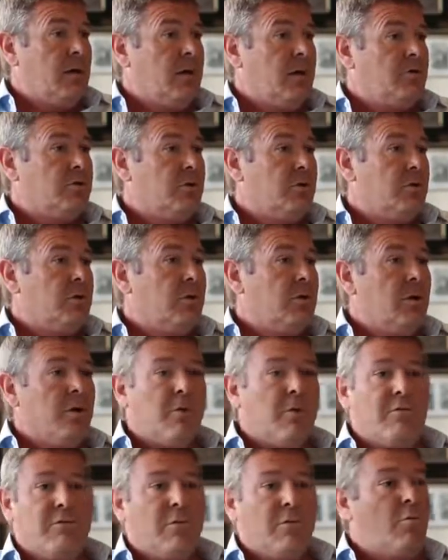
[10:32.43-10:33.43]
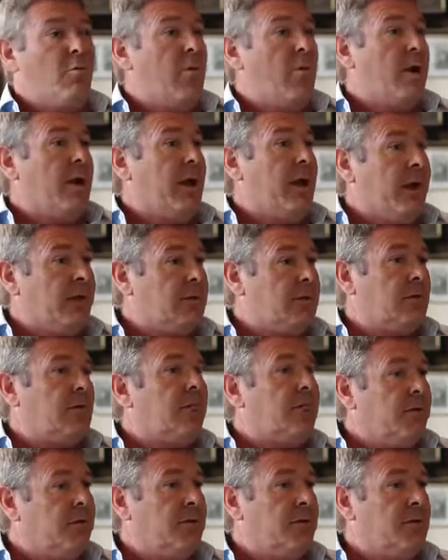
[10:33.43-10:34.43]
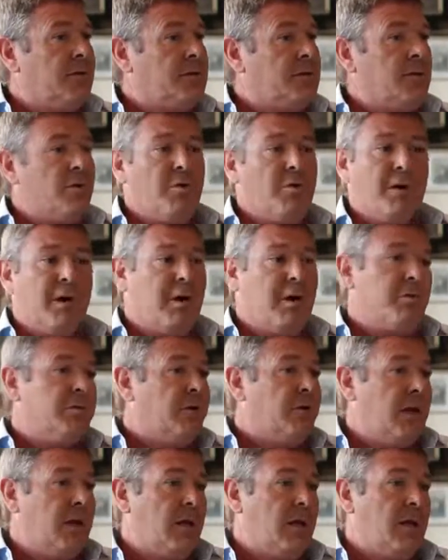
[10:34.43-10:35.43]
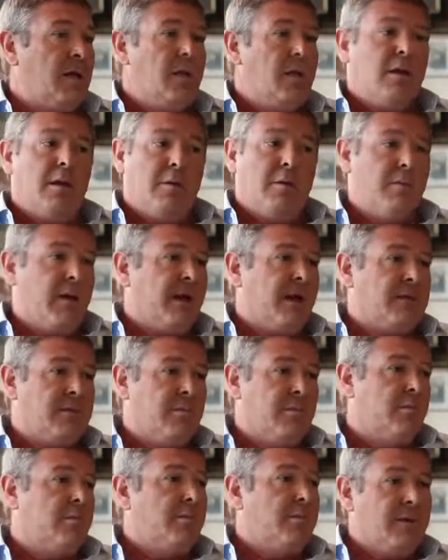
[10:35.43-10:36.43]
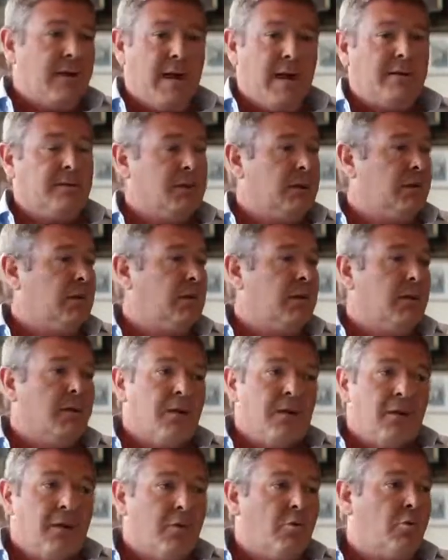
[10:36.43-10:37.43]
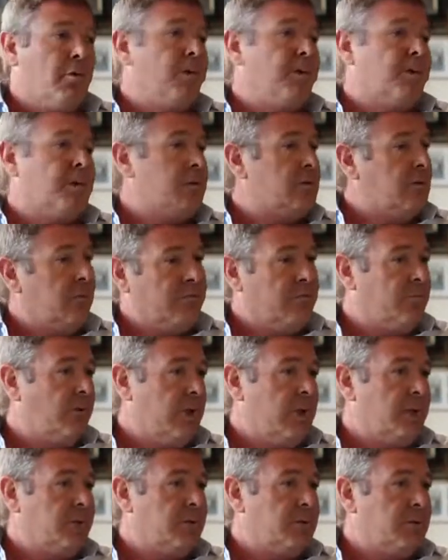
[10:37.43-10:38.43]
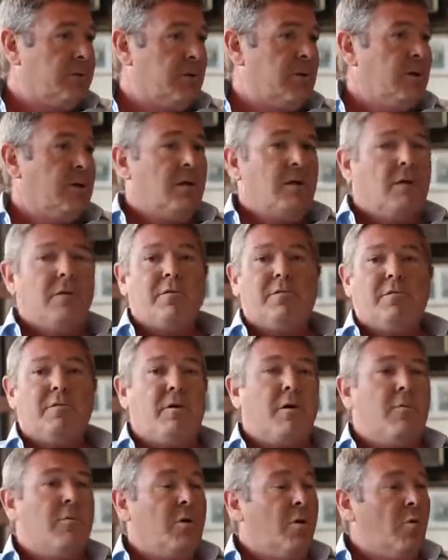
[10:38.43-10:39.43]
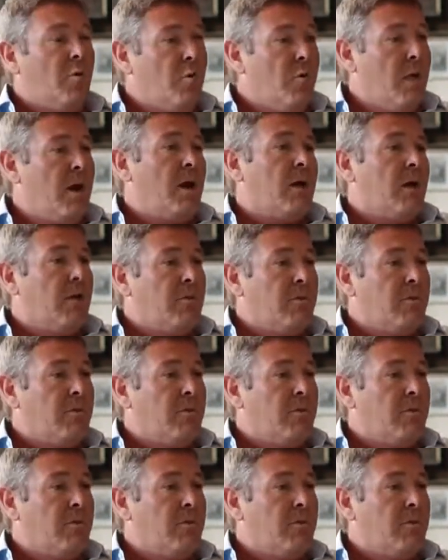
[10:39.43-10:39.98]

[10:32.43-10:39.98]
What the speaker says: So from 1 hectare of vineyards, we can obtain maximum 90 quintals of grapes. From 1